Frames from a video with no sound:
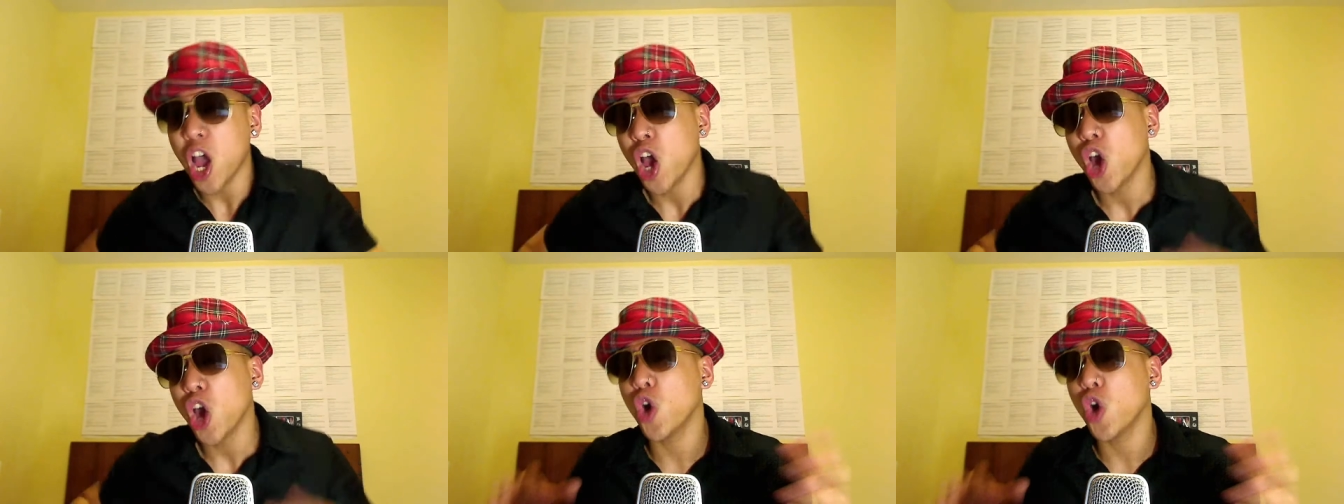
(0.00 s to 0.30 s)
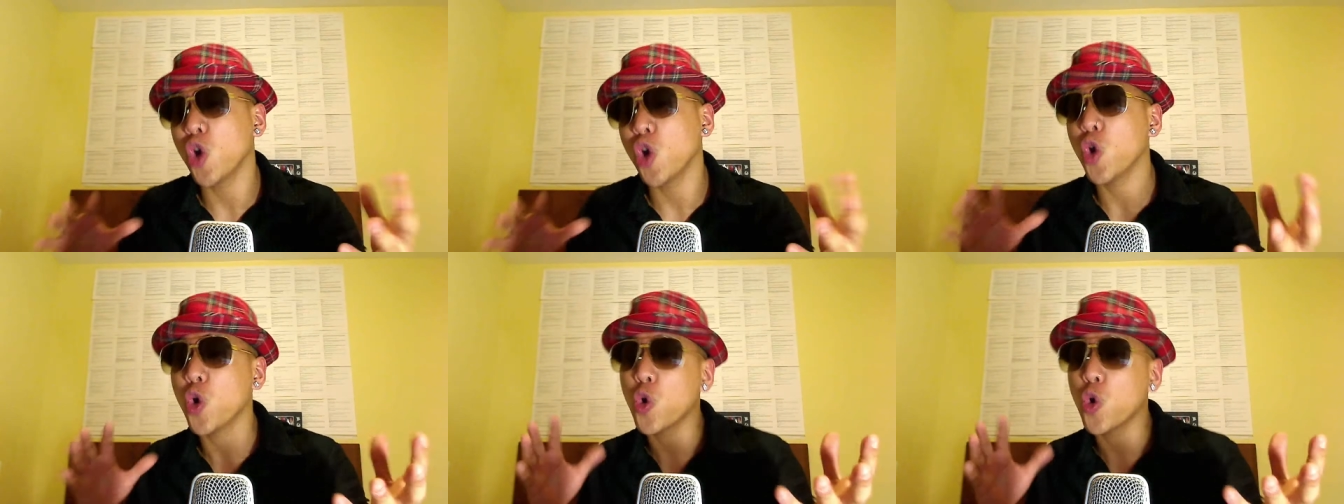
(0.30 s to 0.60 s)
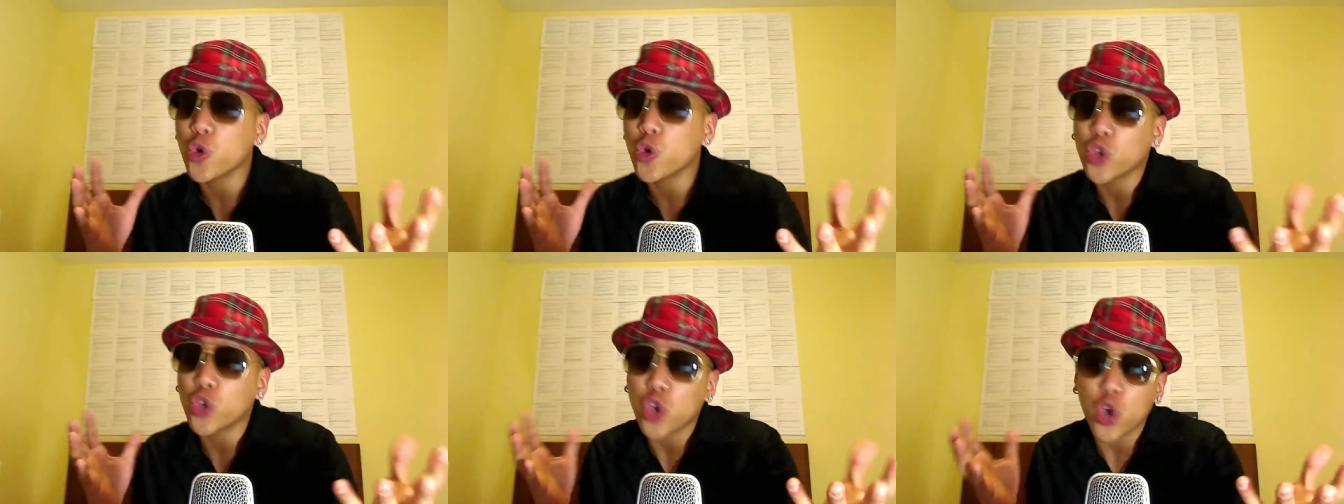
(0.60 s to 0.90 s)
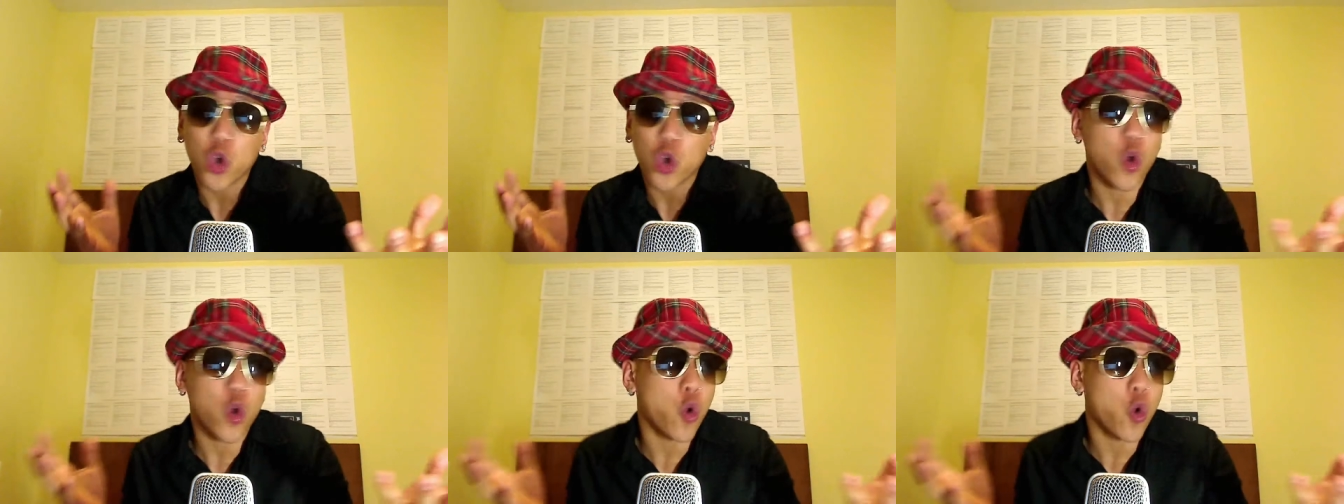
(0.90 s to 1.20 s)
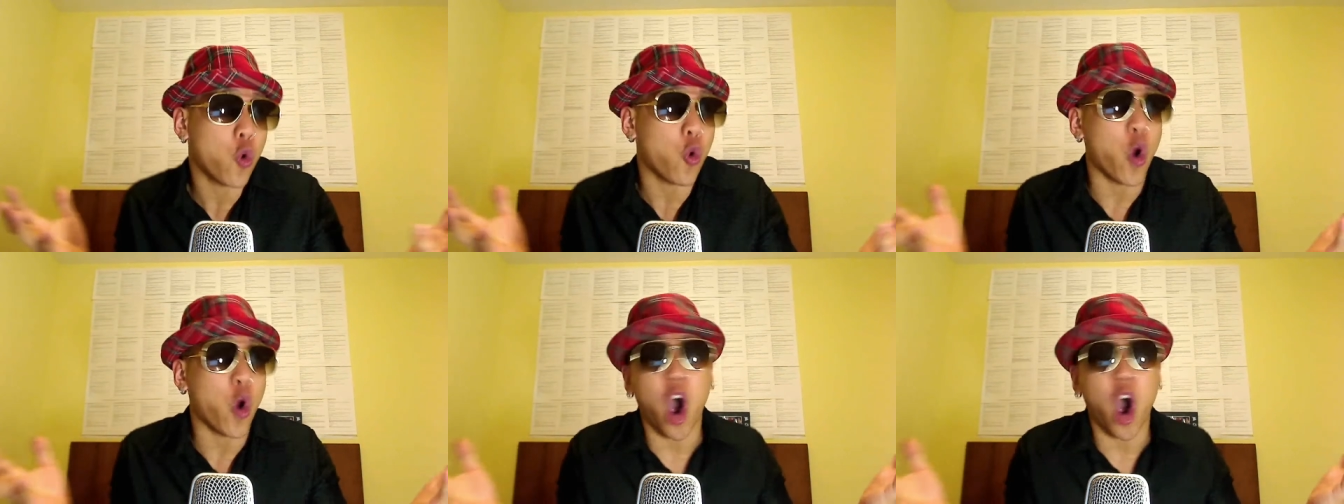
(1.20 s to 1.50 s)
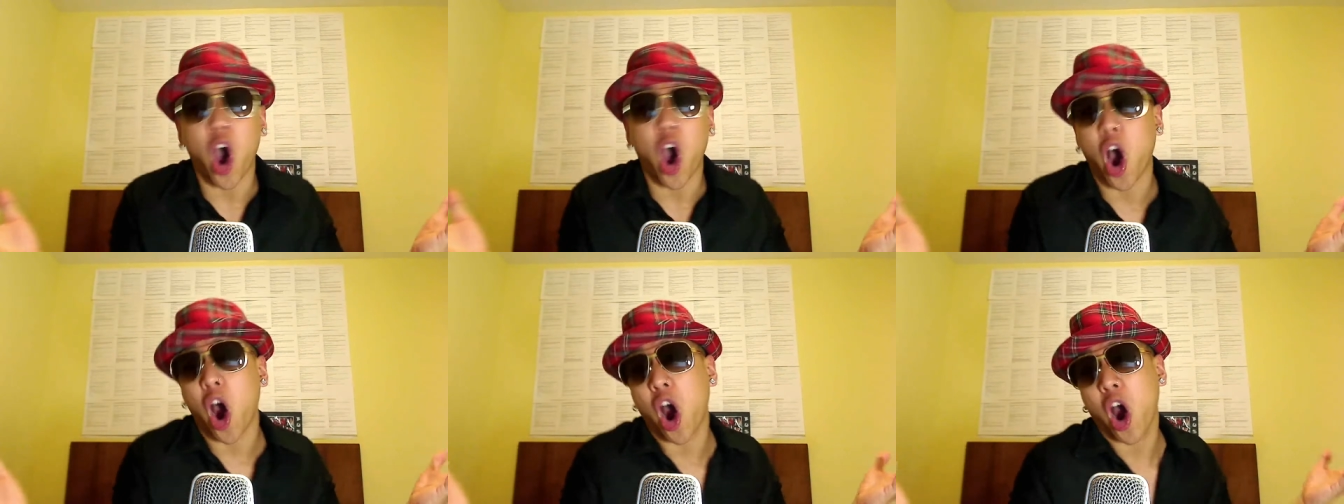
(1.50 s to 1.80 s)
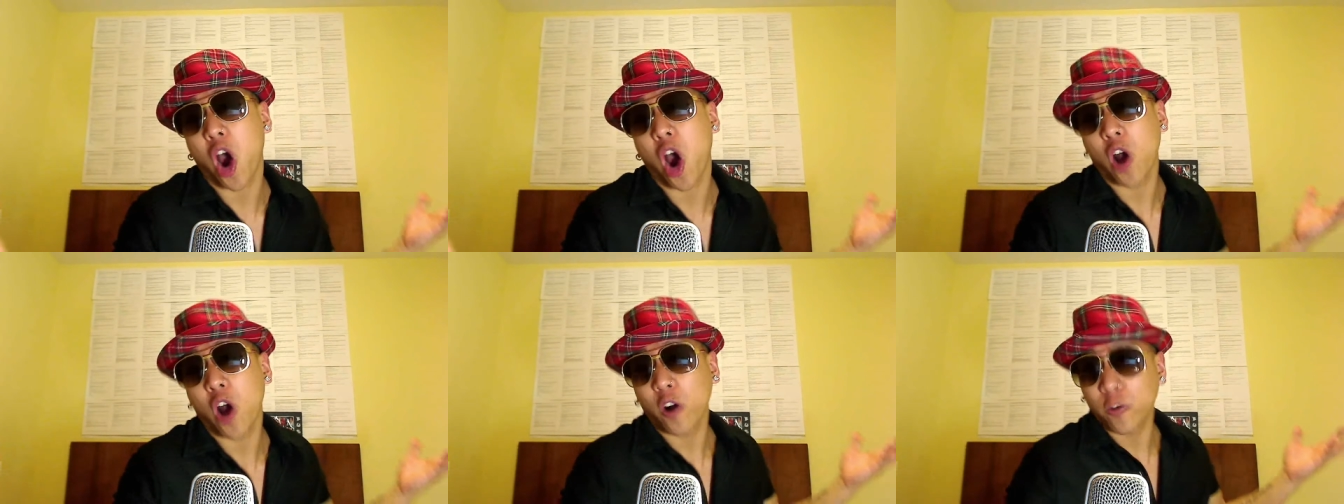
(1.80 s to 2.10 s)
who you are,
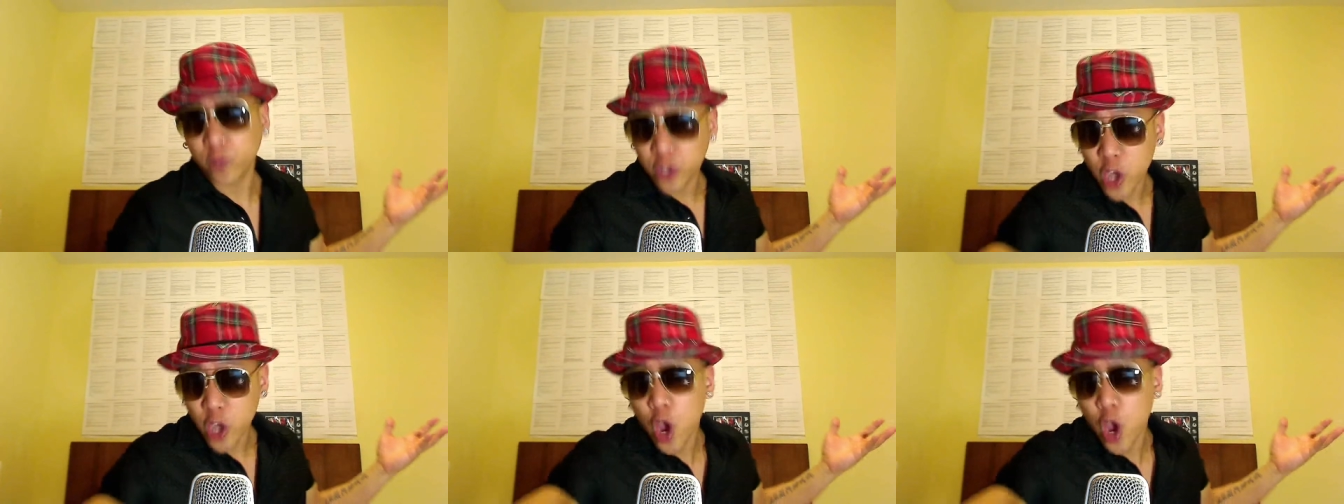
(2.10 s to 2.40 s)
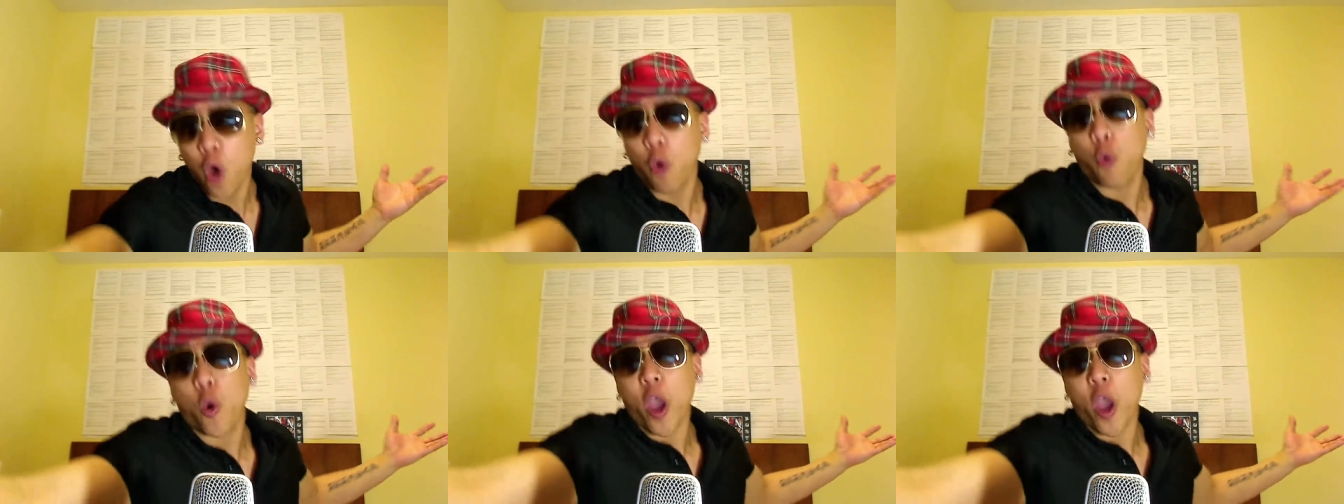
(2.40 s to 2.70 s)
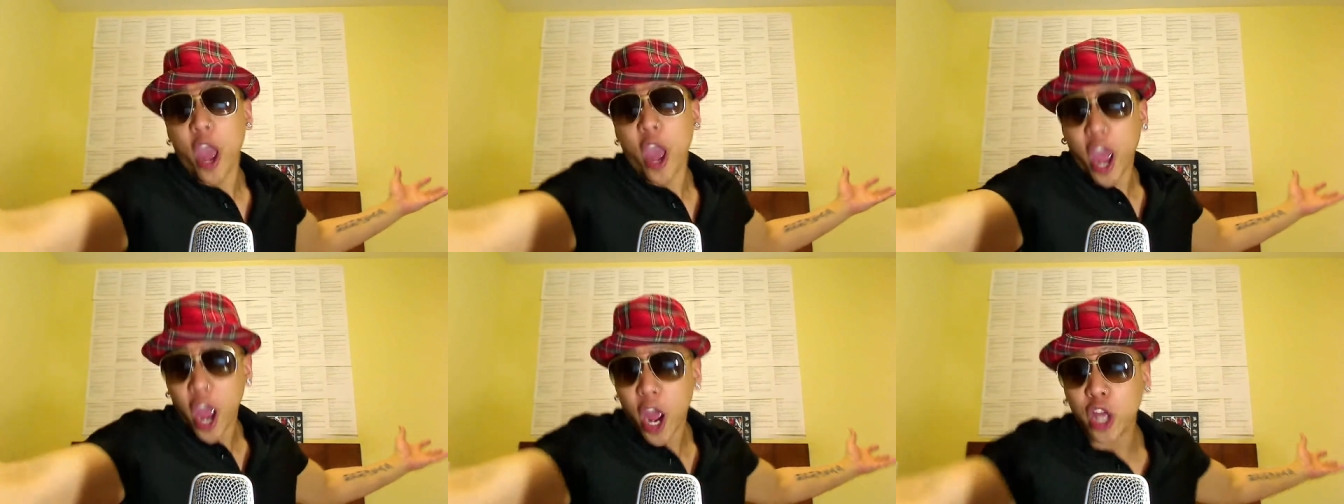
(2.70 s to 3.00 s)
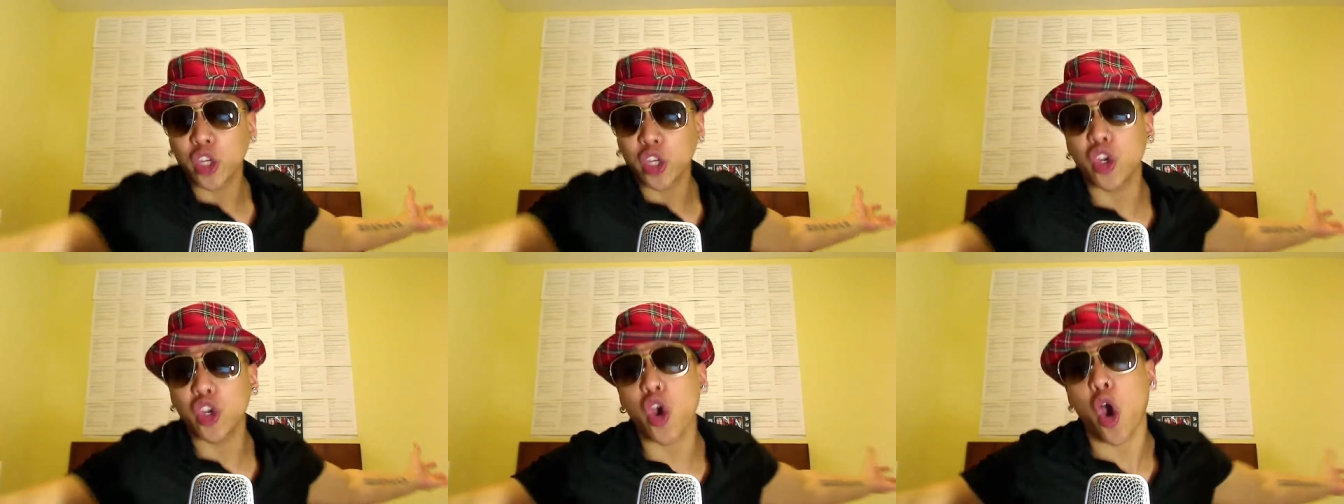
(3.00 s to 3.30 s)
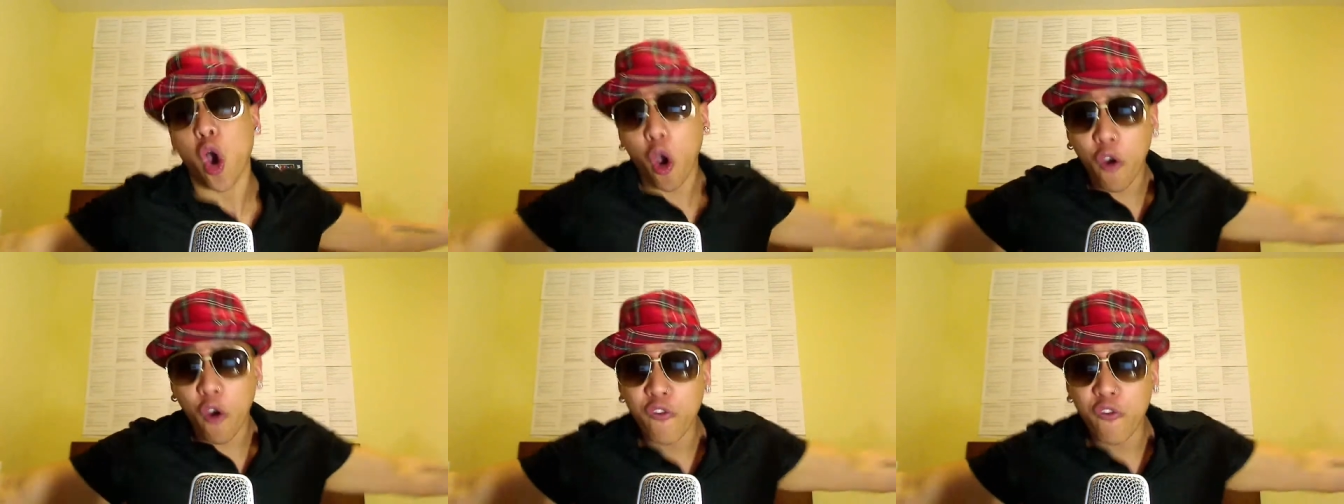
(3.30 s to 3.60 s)
where you're